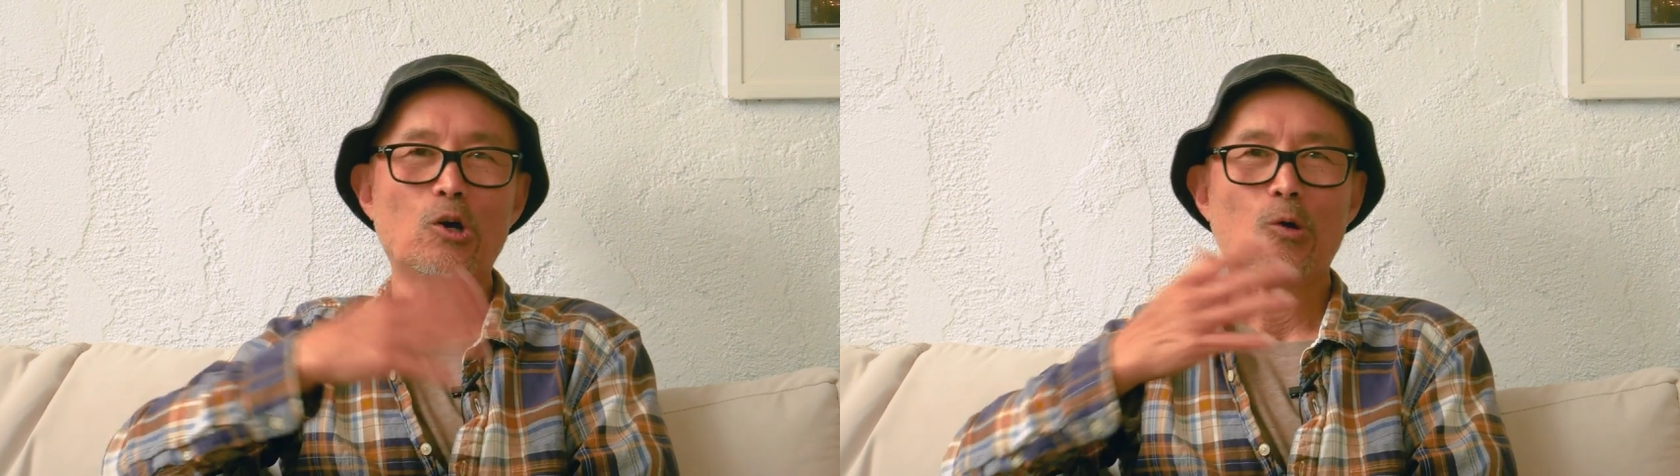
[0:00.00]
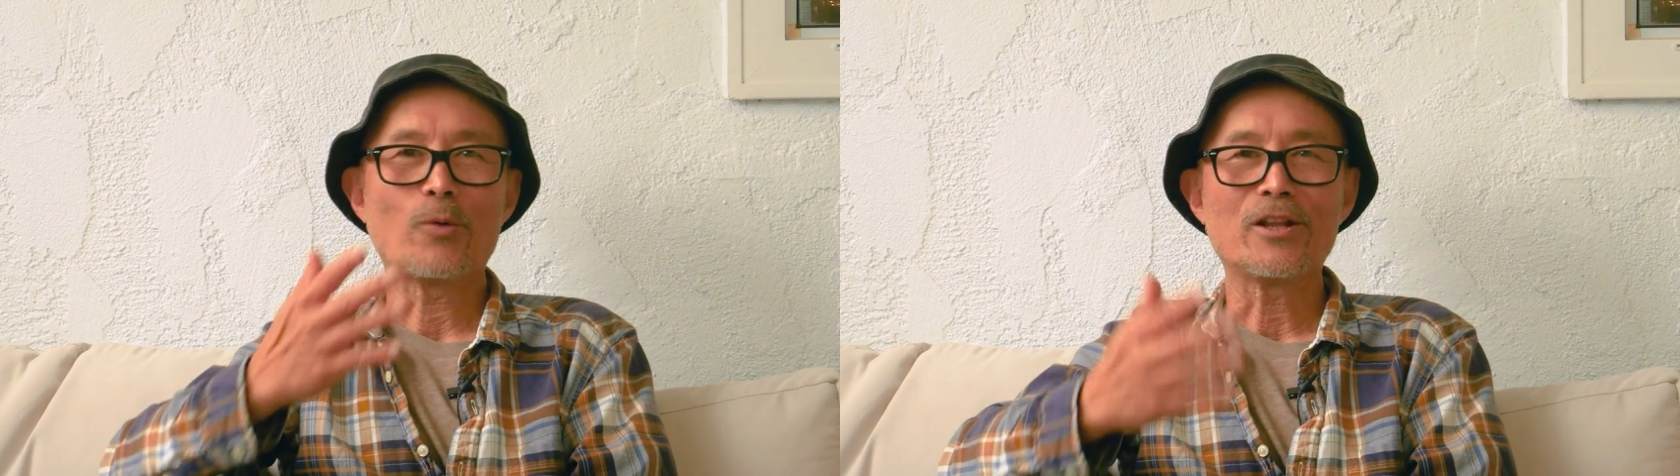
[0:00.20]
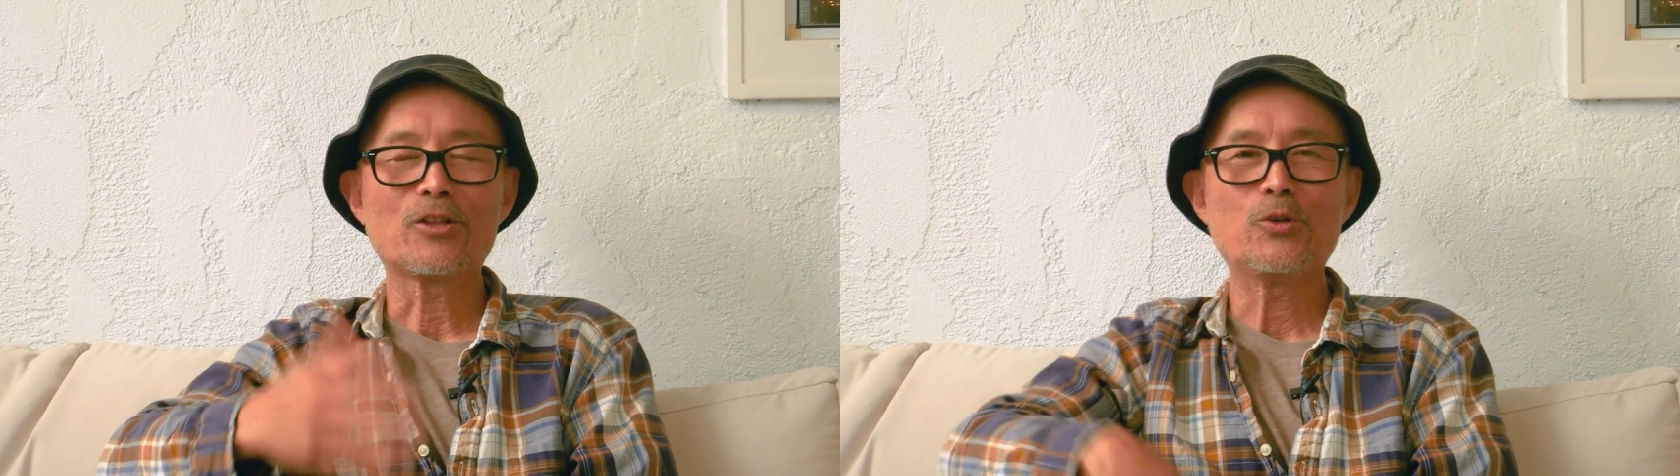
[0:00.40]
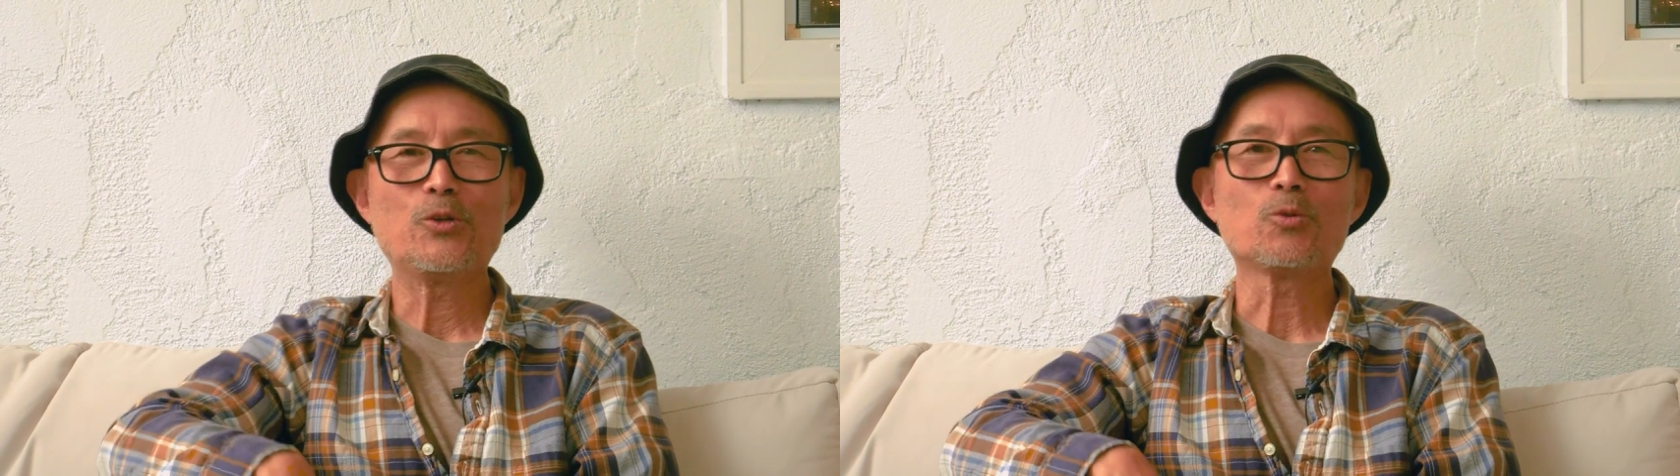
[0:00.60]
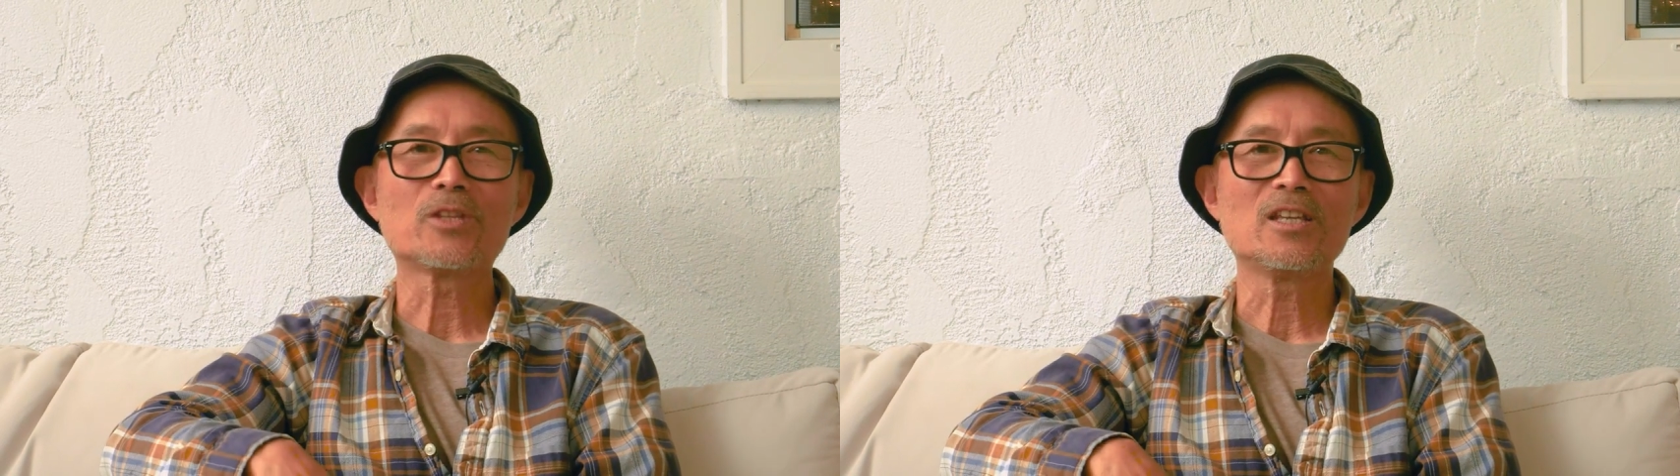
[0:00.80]
went to
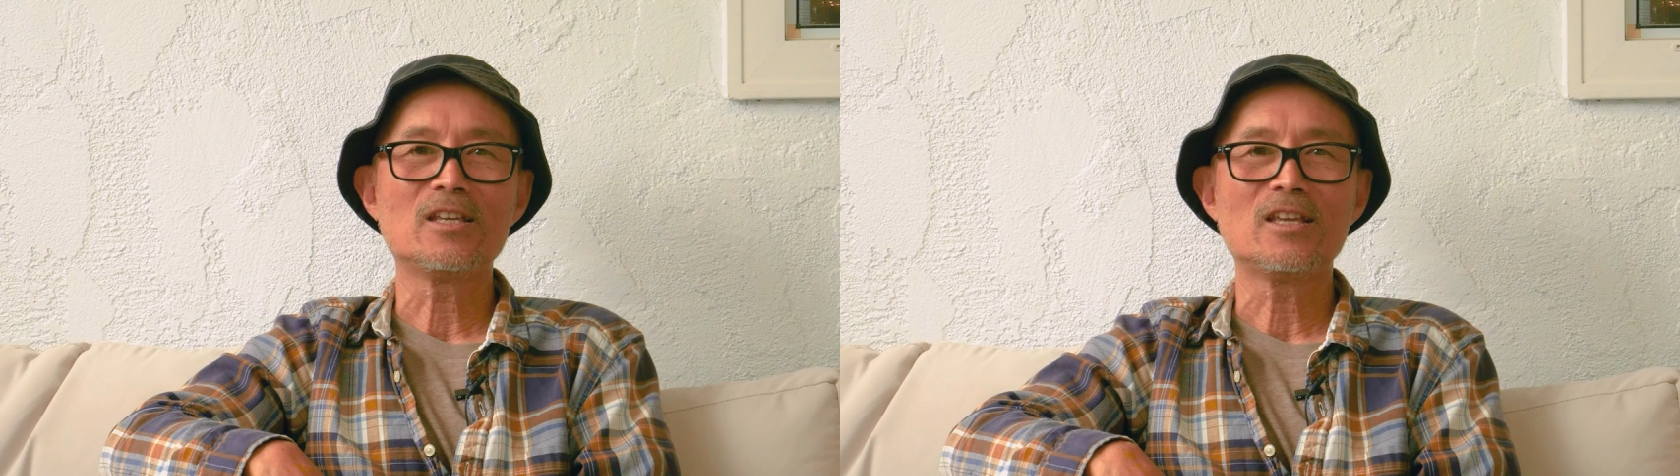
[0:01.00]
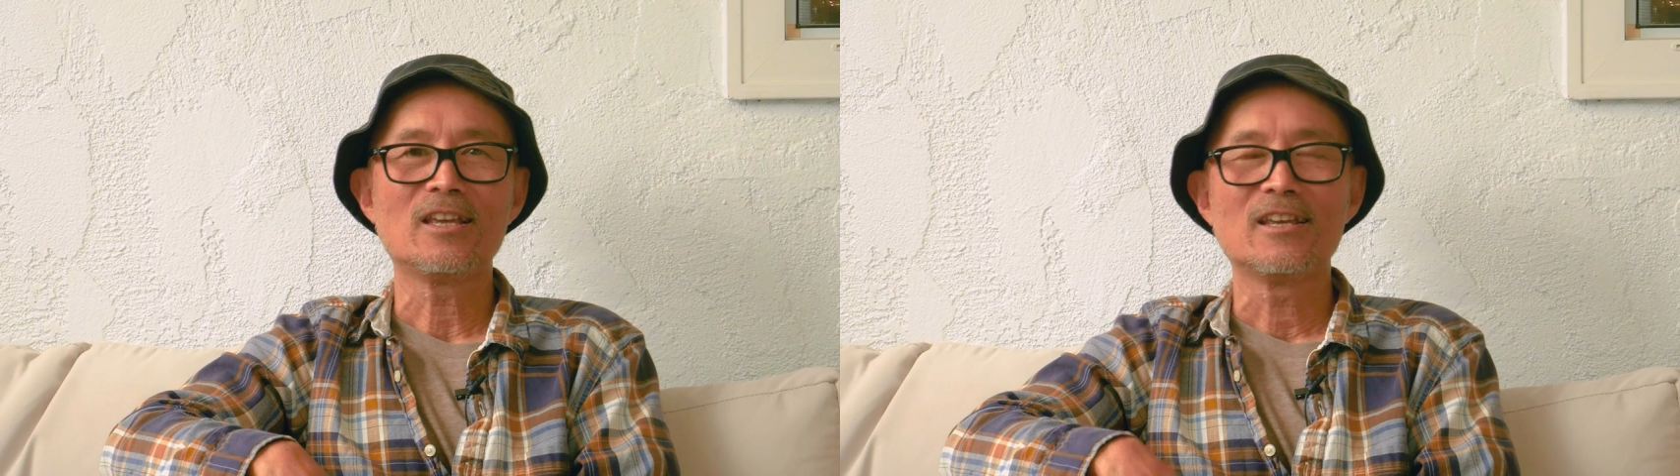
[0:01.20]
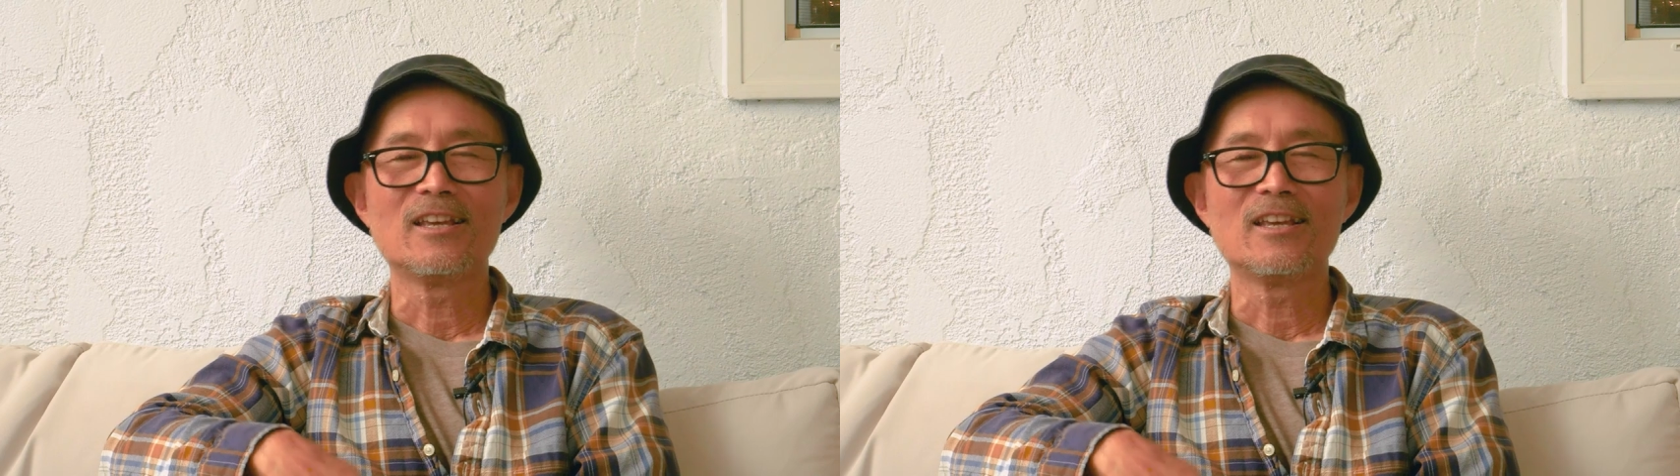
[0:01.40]
UT,